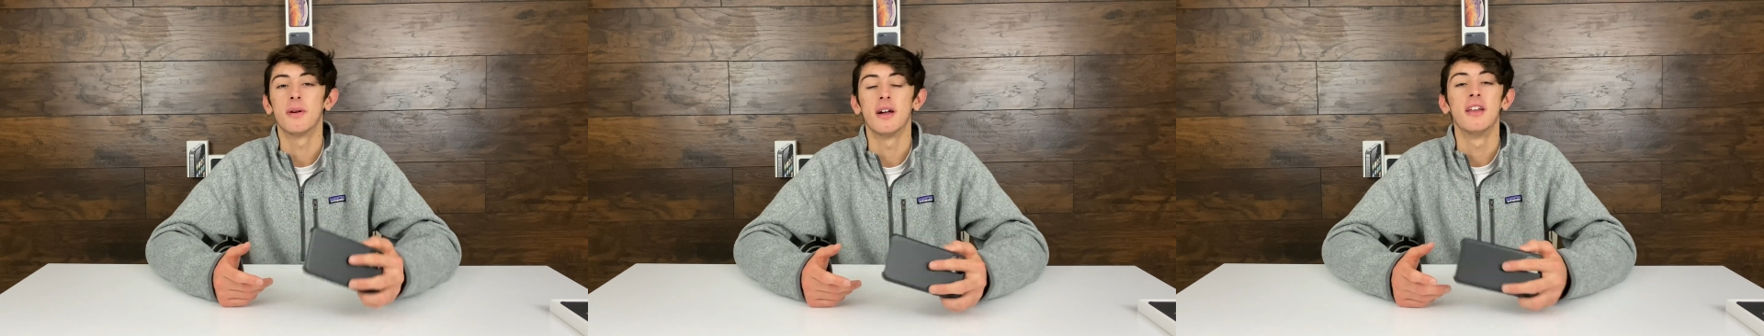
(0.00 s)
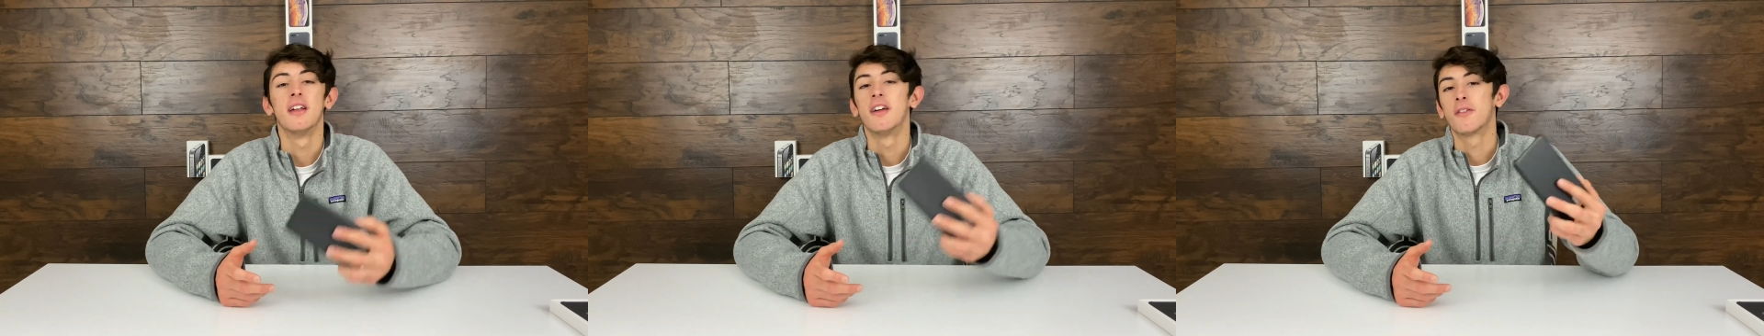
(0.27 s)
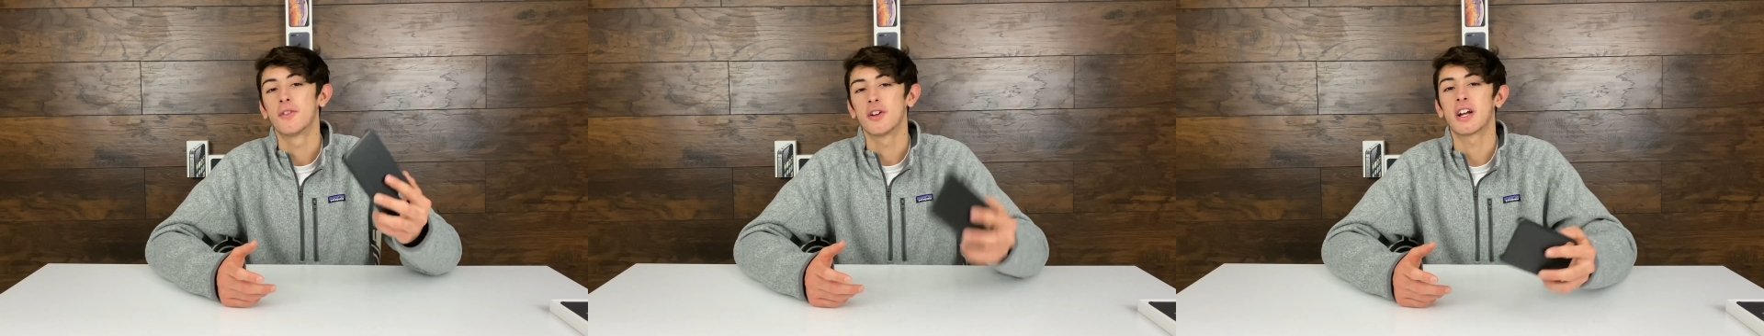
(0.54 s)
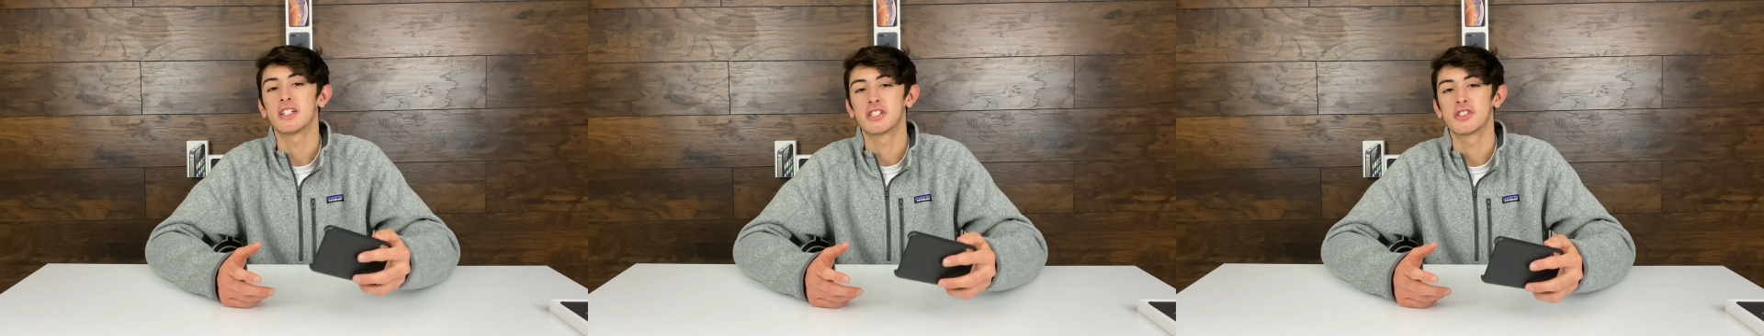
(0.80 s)
But for your
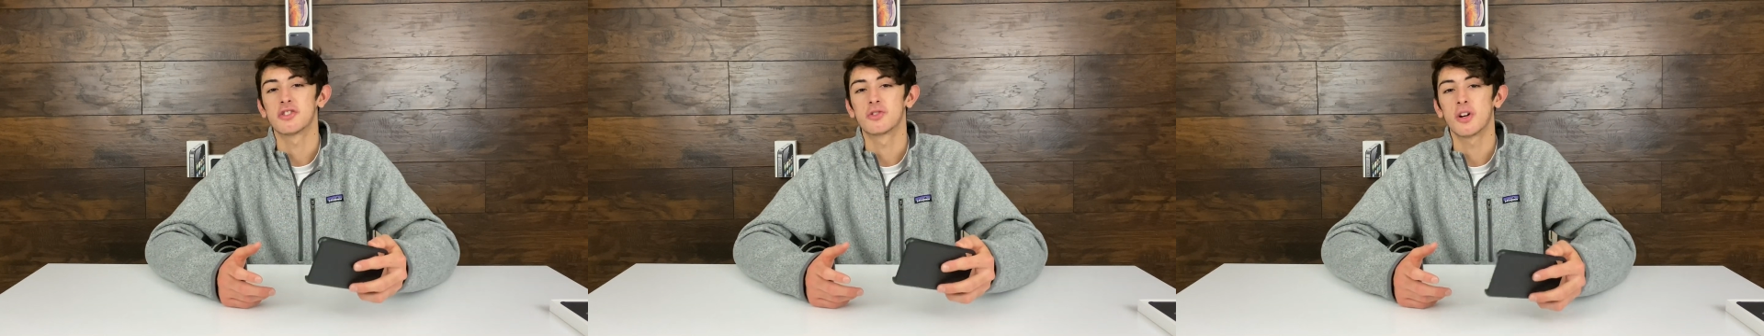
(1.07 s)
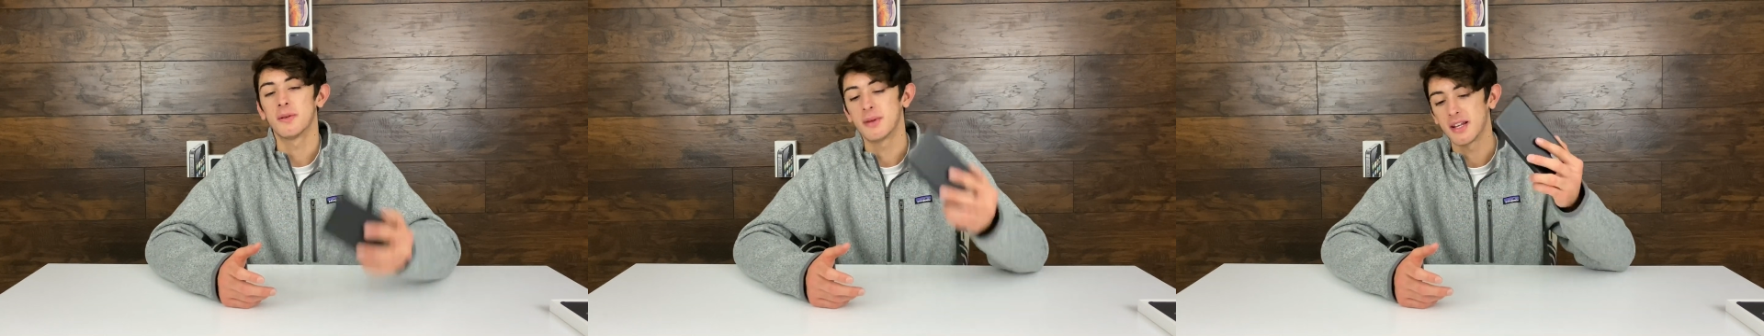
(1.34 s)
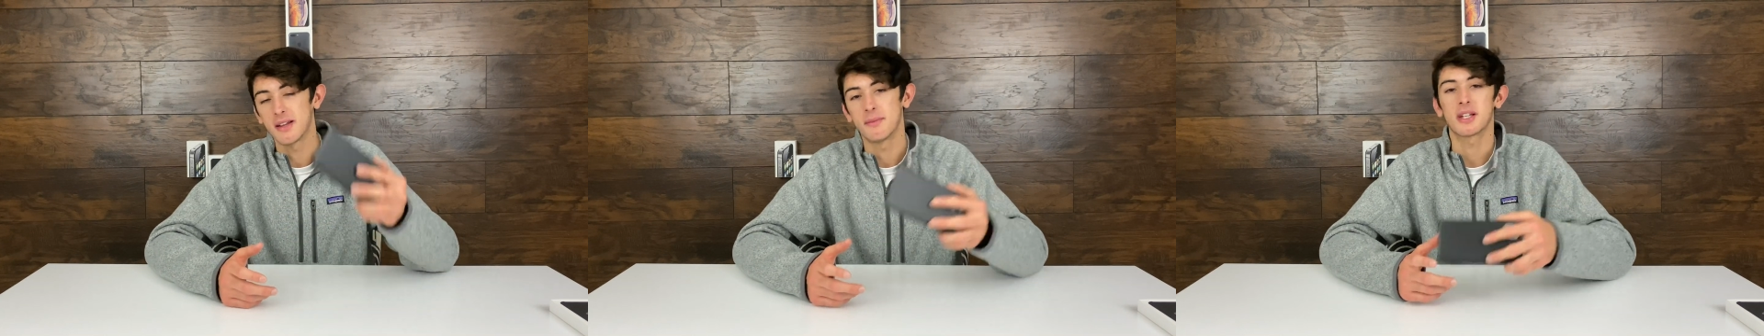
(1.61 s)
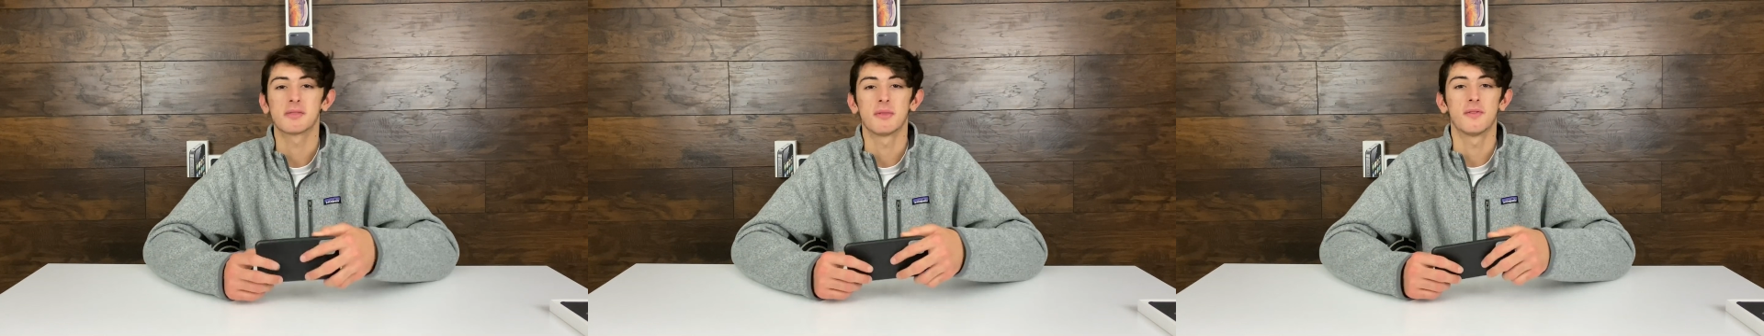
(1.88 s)
guys' enjoyment, it
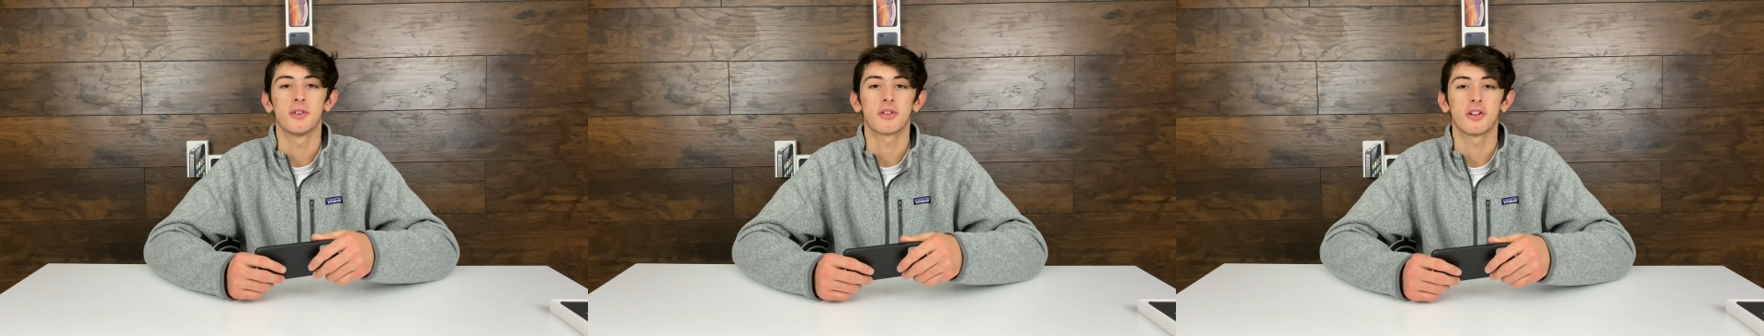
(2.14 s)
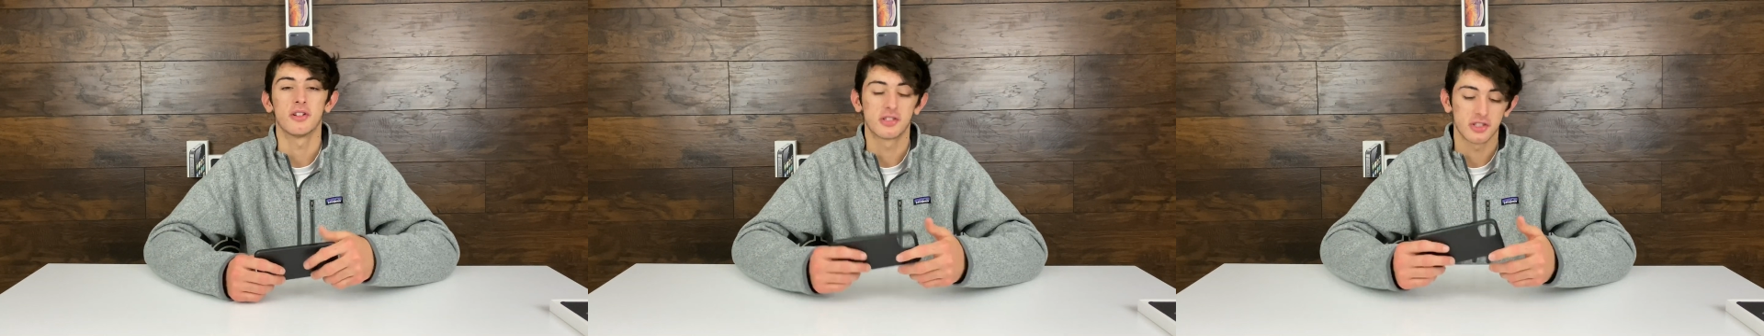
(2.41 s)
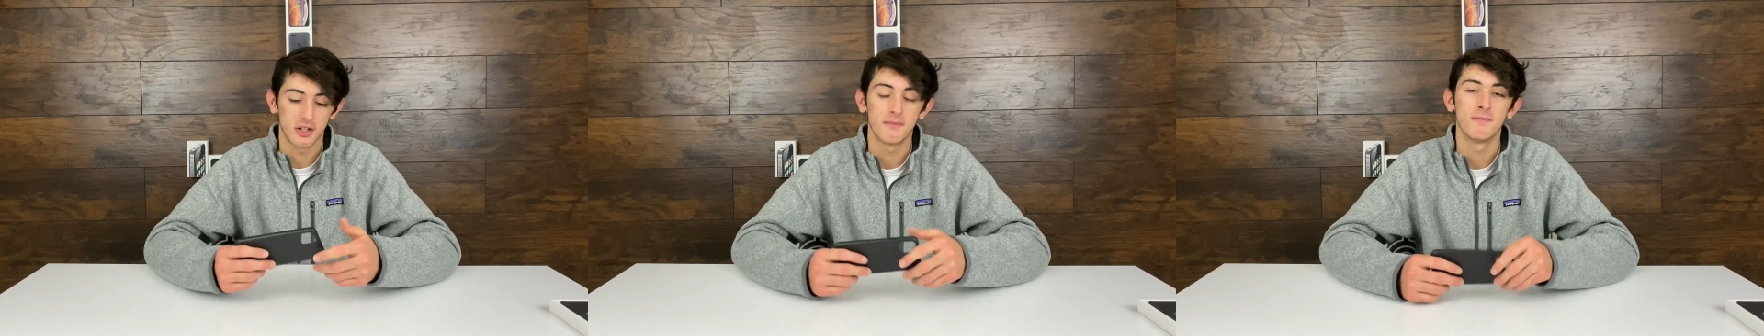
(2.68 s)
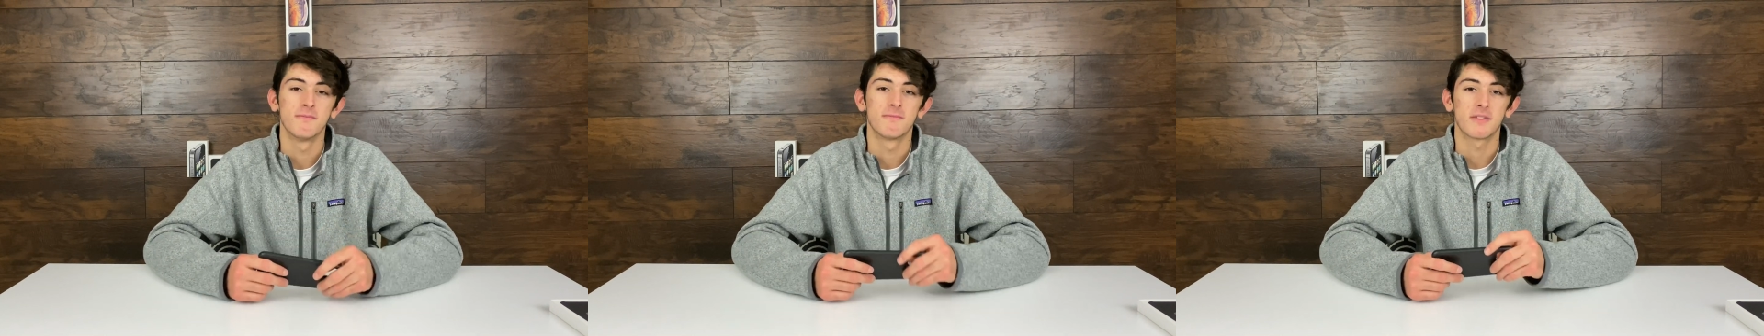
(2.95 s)
makes me feel good. So
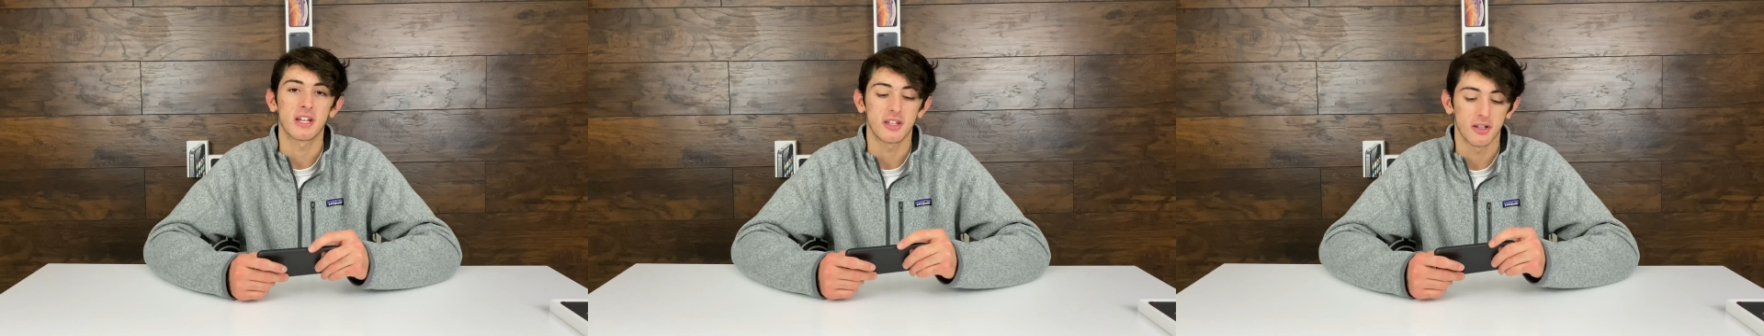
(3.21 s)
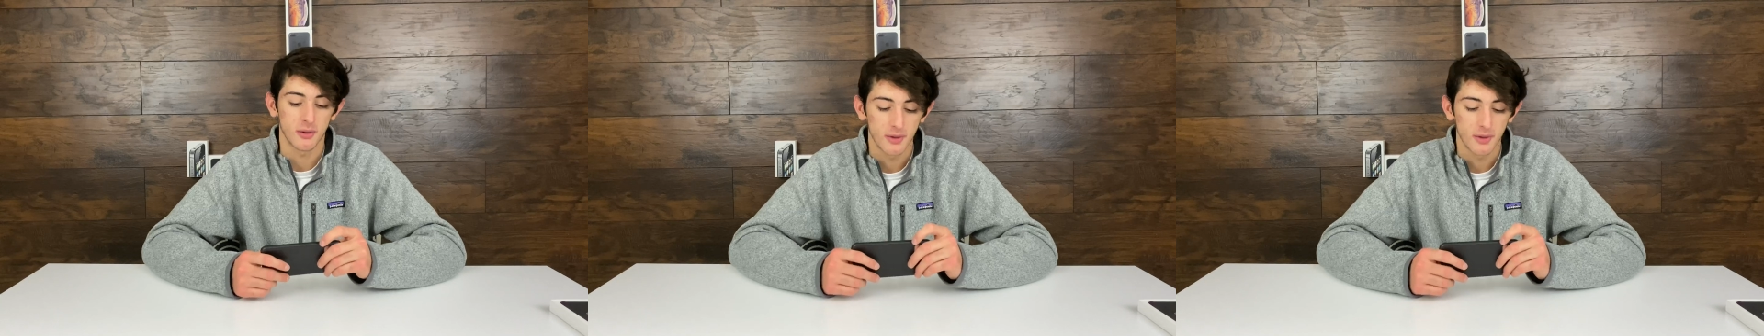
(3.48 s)
thank you.